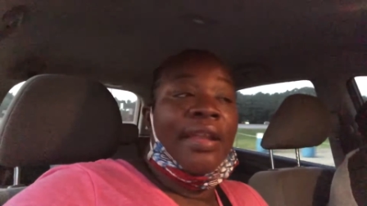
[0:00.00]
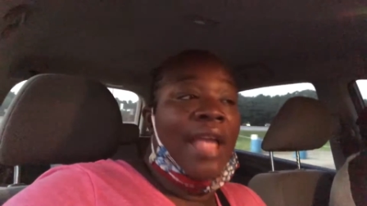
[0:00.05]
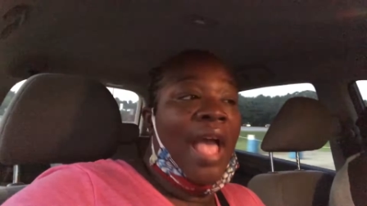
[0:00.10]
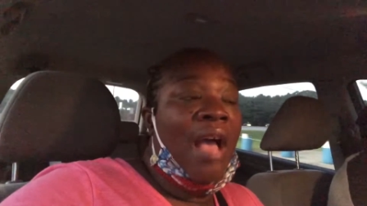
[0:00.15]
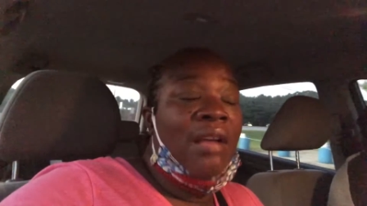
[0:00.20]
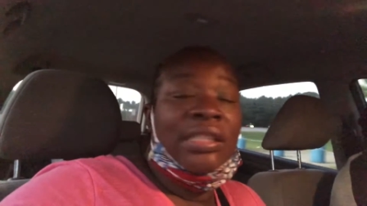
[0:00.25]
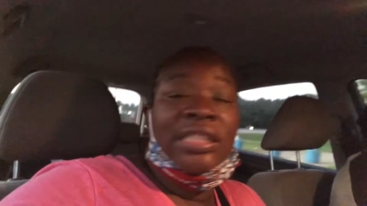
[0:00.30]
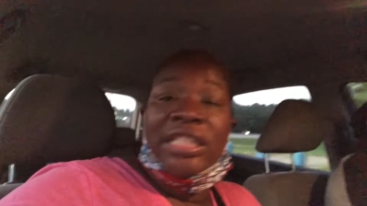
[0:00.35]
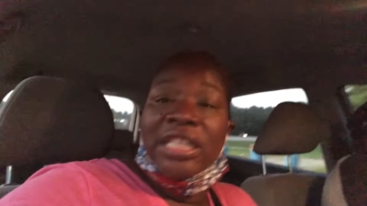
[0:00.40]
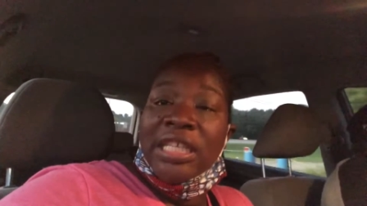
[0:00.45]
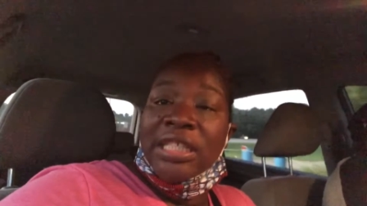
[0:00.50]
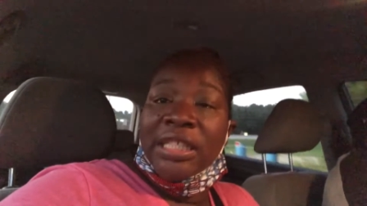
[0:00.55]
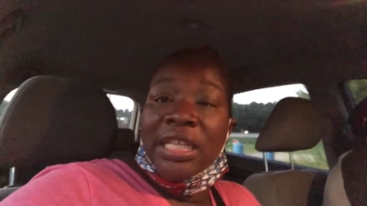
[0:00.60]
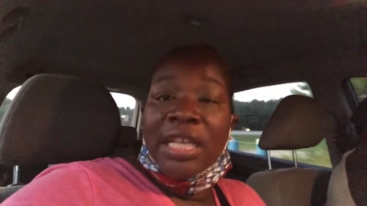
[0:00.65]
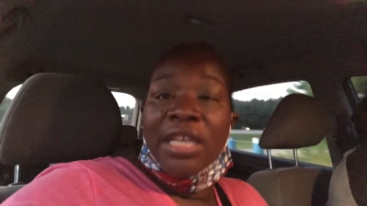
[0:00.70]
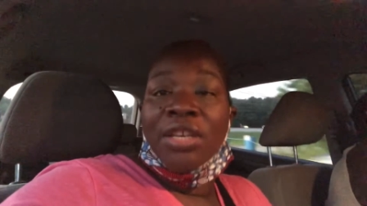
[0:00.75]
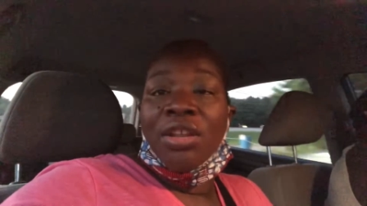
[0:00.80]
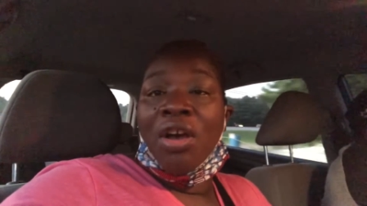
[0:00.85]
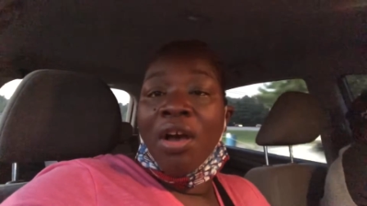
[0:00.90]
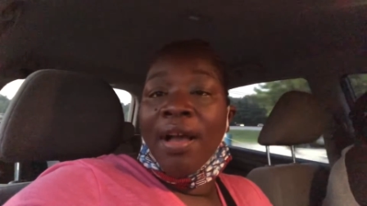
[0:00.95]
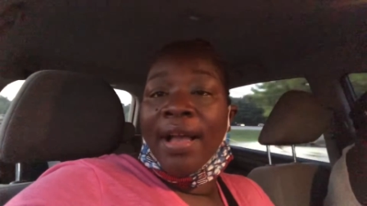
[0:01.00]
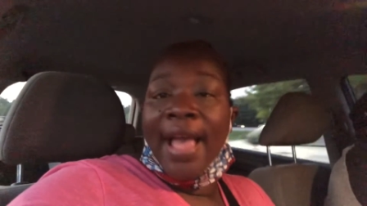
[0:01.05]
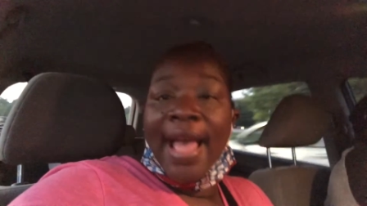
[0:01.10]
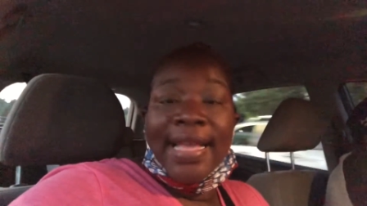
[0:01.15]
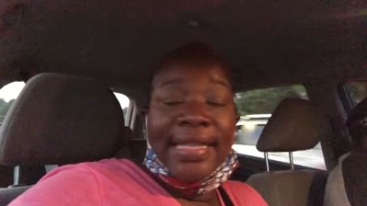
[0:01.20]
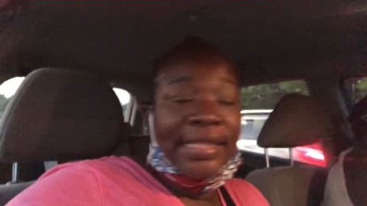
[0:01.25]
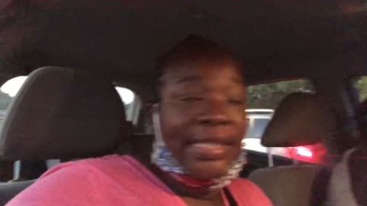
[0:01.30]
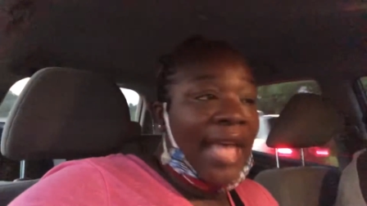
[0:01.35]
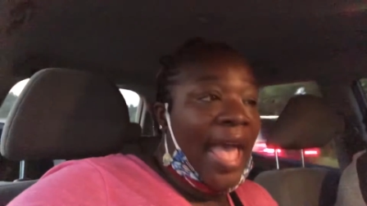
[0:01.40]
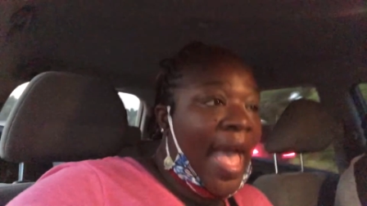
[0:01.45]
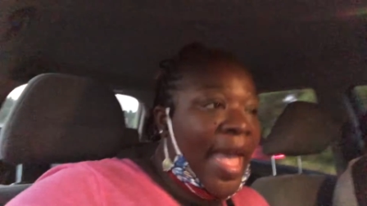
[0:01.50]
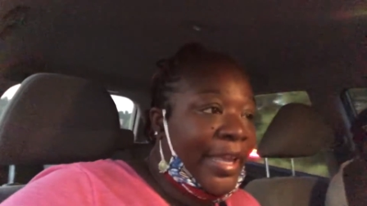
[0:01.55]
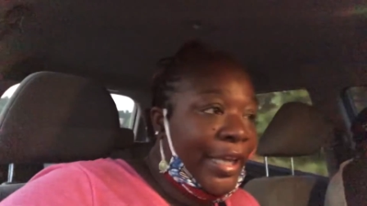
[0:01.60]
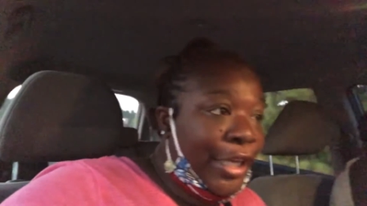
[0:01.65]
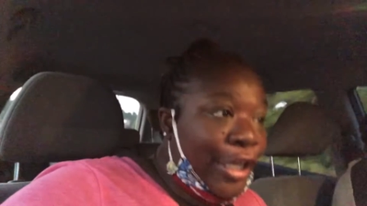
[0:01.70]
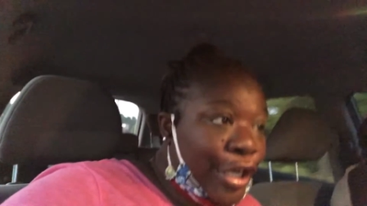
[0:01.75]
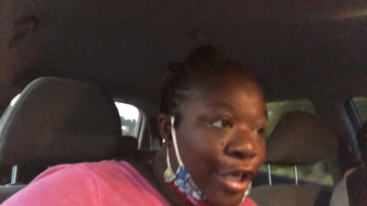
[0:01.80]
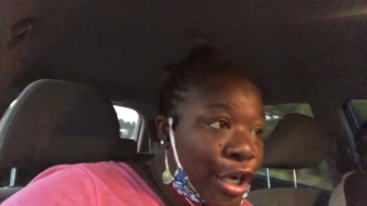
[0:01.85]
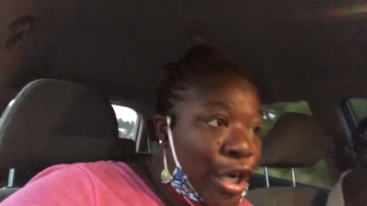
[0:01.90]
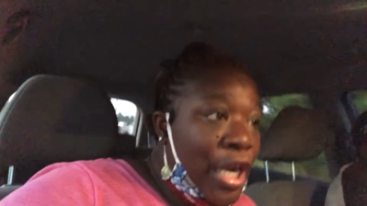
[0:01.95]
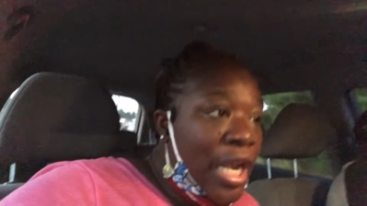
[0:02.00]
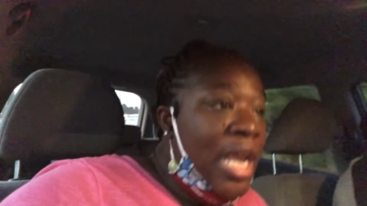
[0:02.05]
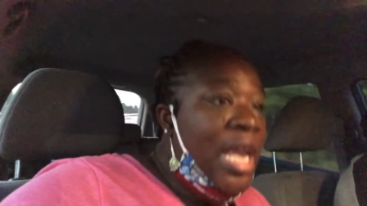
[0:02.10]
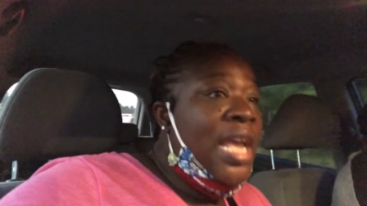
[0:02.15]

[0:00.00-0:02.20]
Y'all can see it's getting dark outside here.